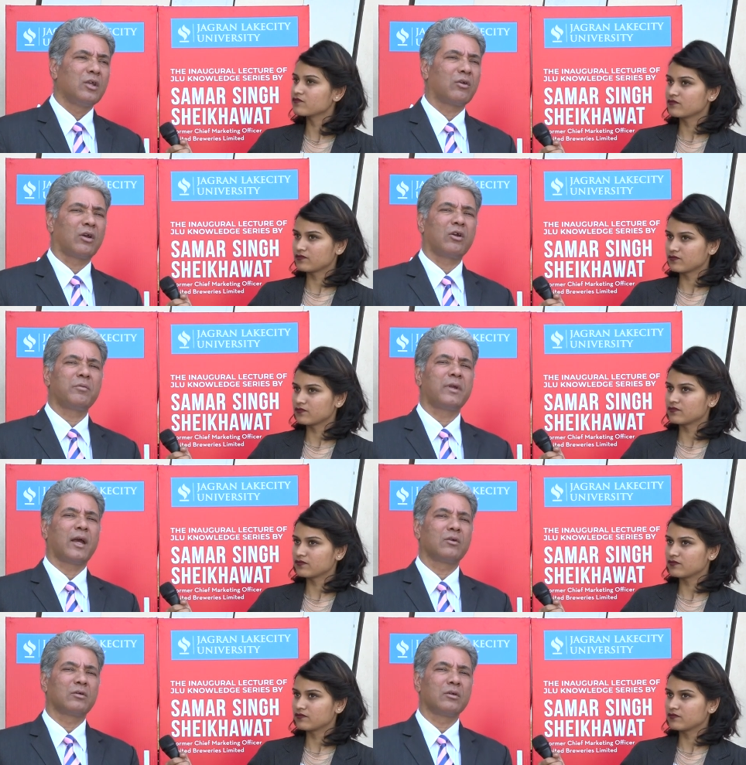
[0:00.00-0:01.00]
Speaker 1: You cannot be
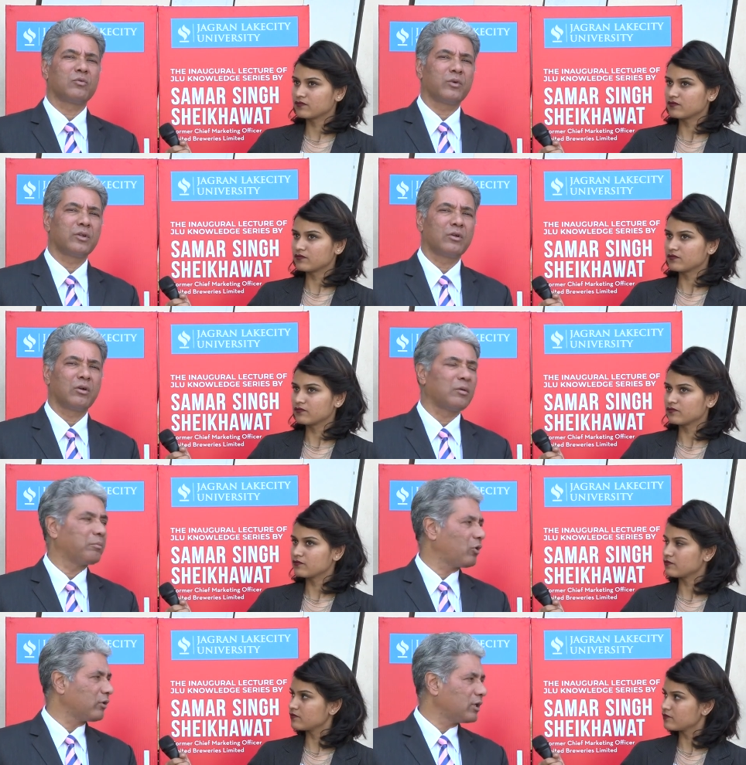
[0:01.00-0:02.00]
arrogant with your
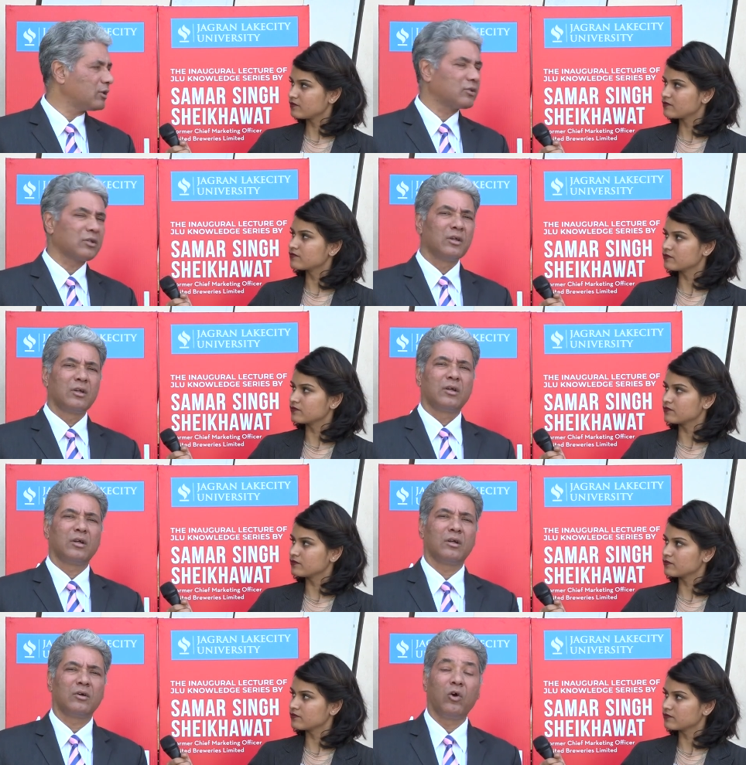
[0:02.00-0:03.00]
employees
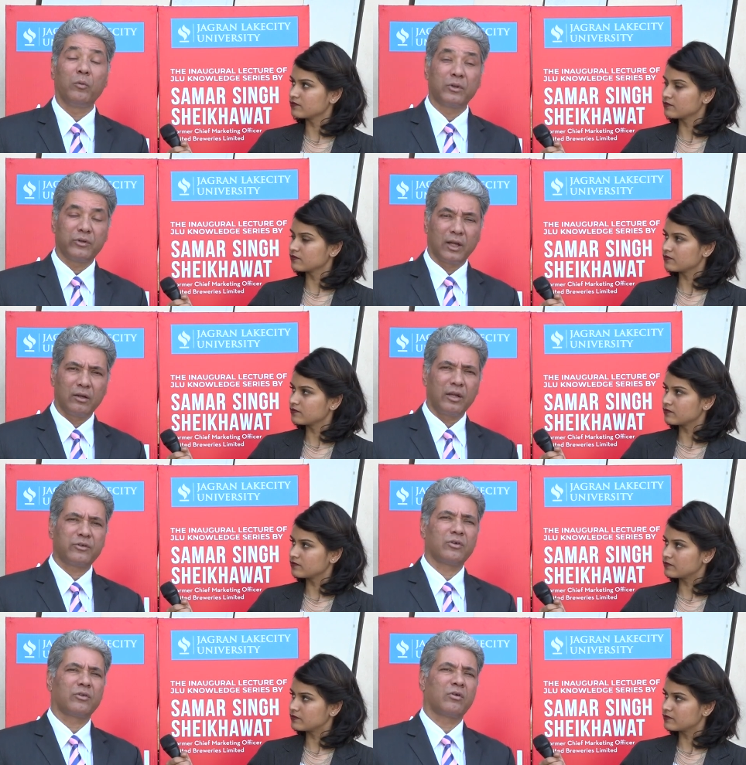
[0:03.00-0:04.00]
uh, or with
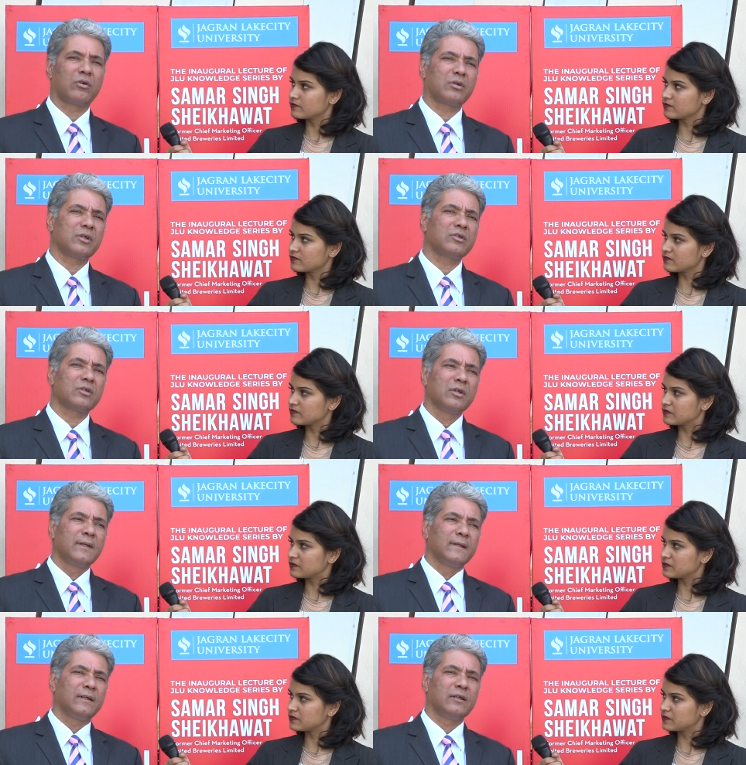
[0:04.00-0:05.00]
regulatory authorities.
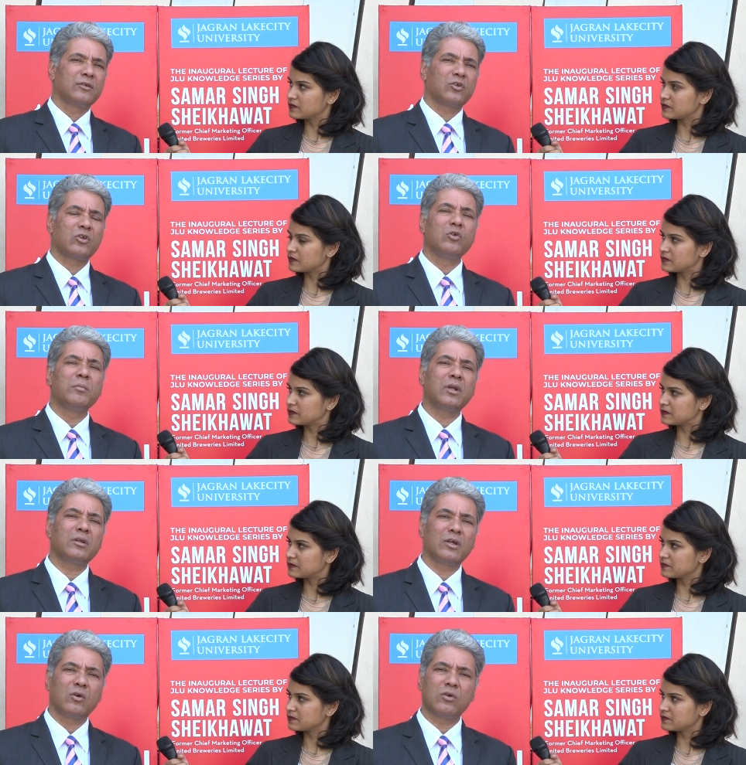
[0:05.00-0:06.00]
Uh, so
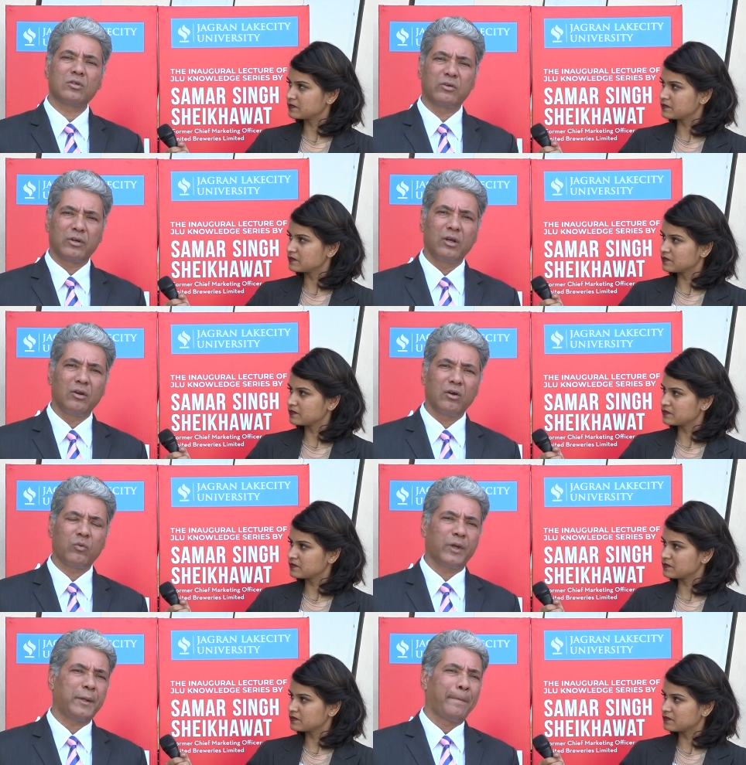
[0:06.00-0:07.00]
humility goes a really long
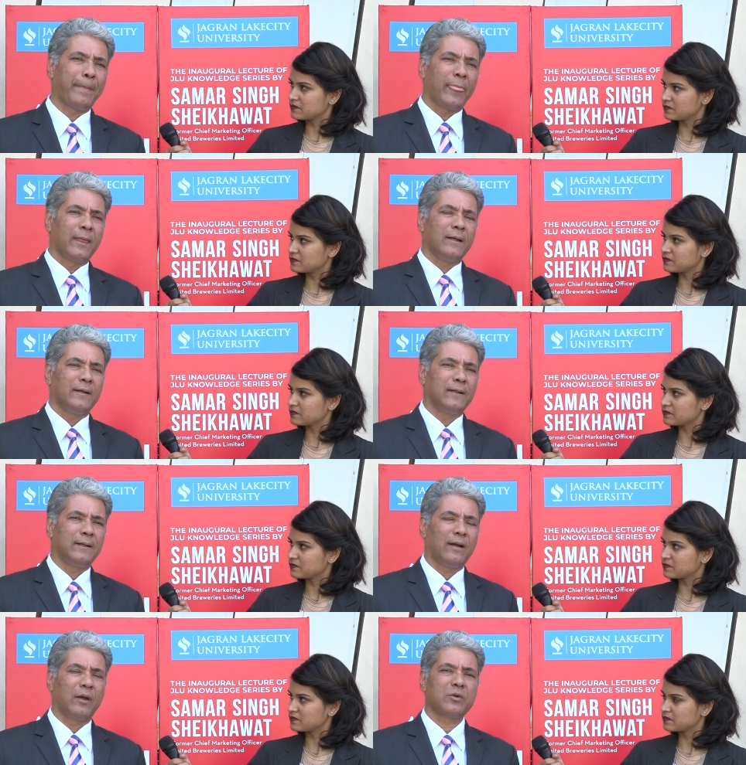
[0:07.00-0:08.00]
way.
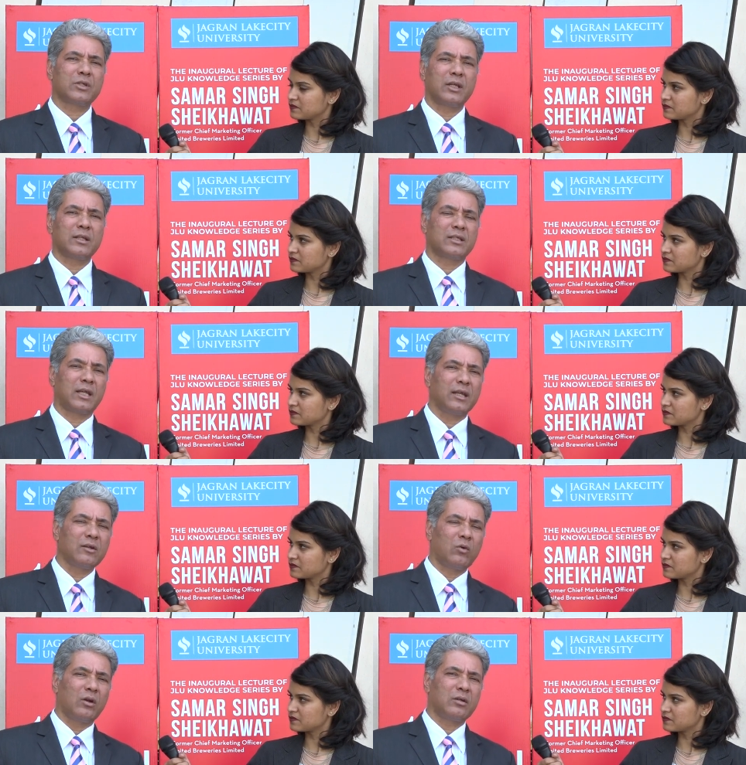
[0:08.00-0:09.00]
Uh, I would say the
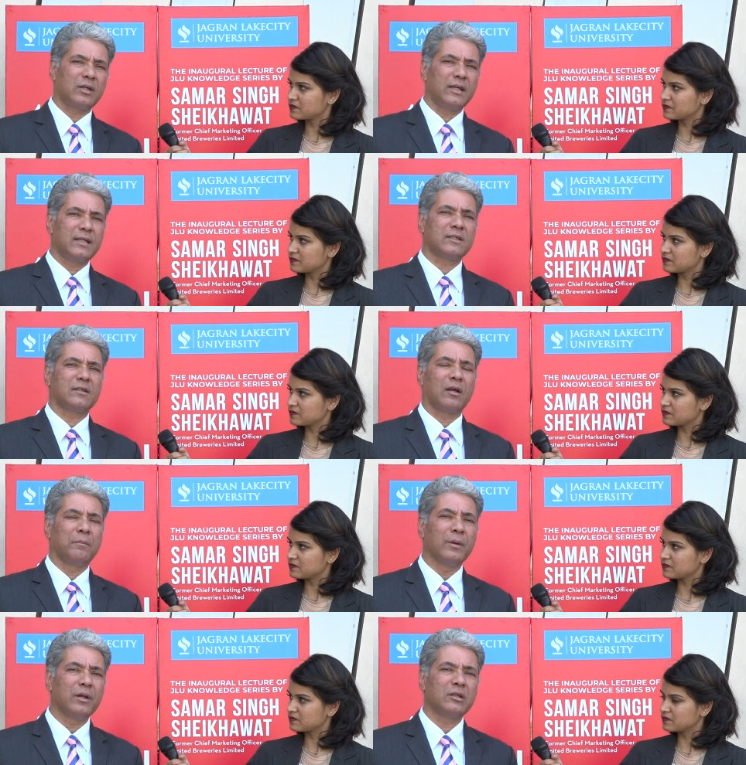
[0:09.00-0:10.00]
second quality is
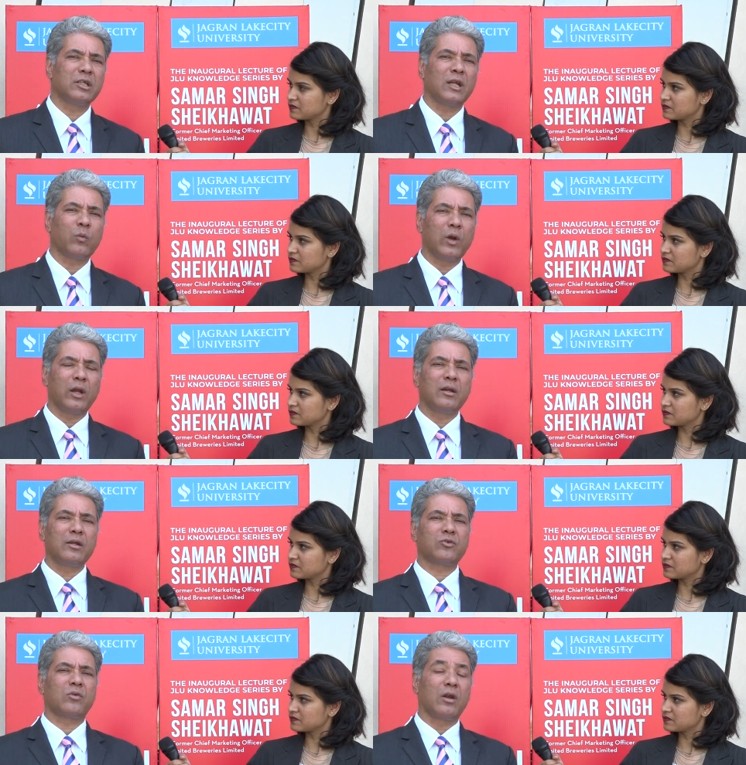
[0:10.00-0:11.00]
ability and
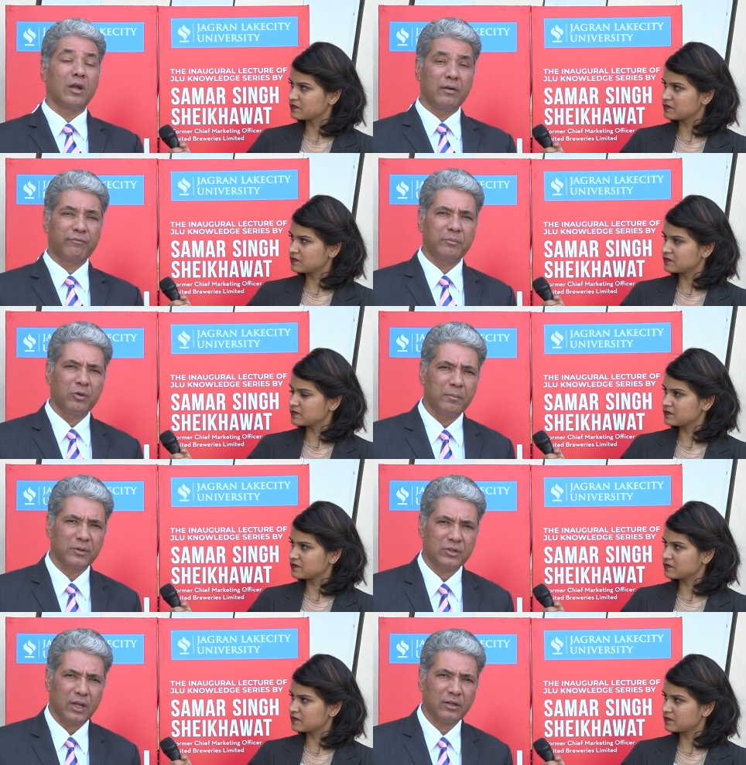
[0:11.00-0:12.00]
willingness to learn from your
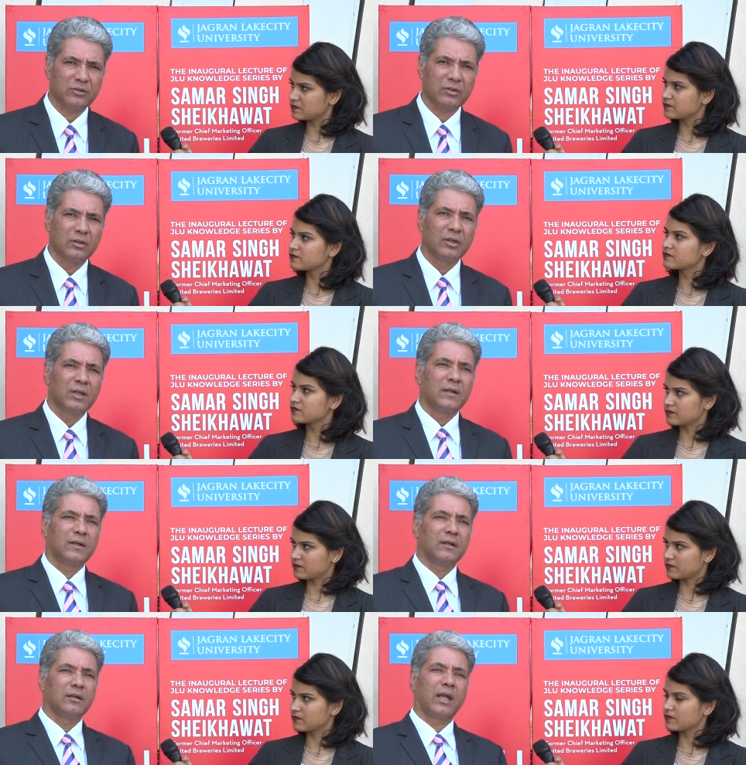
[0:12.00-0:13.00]
mistakes
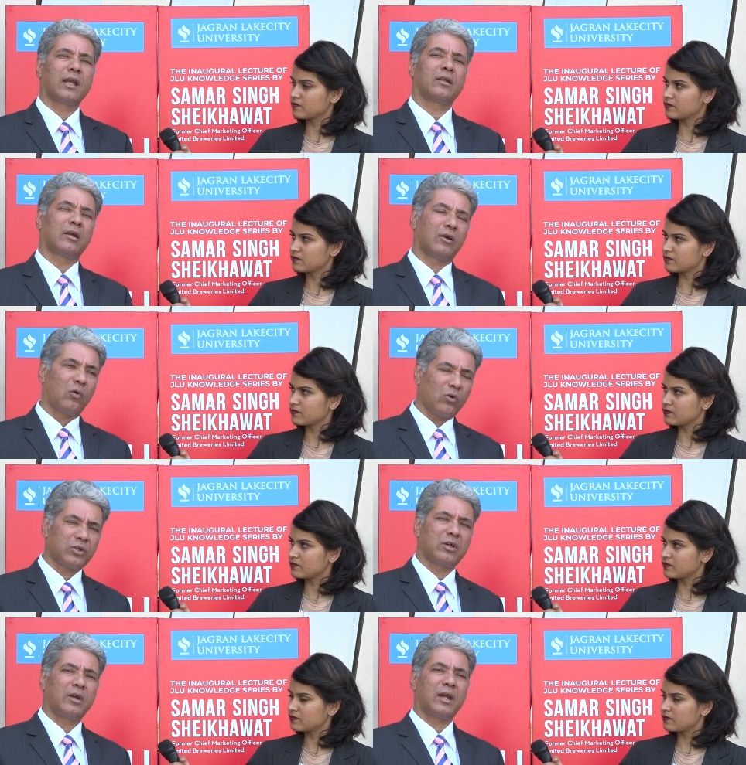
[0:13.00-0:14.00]
uh, and
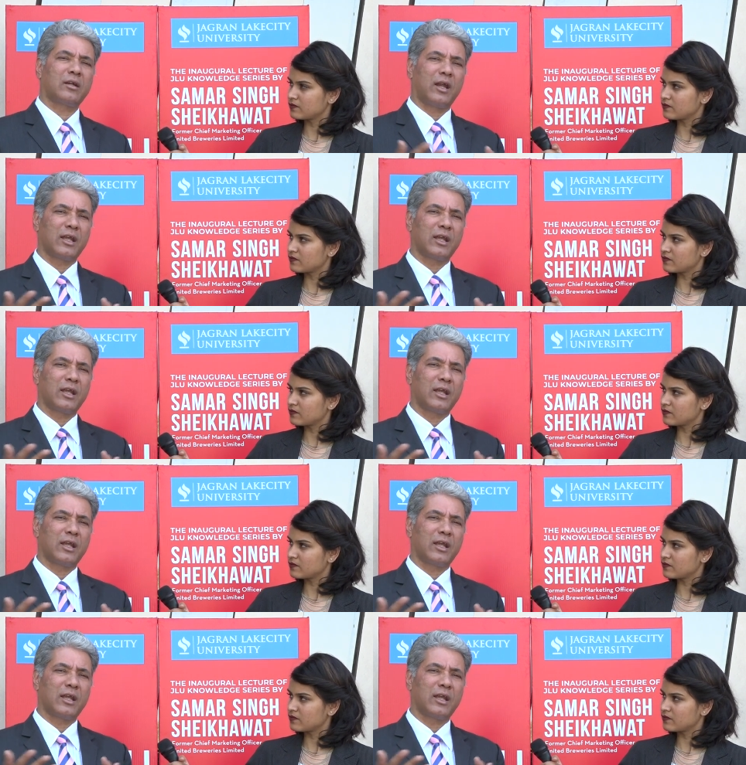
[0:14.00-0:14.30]
course correct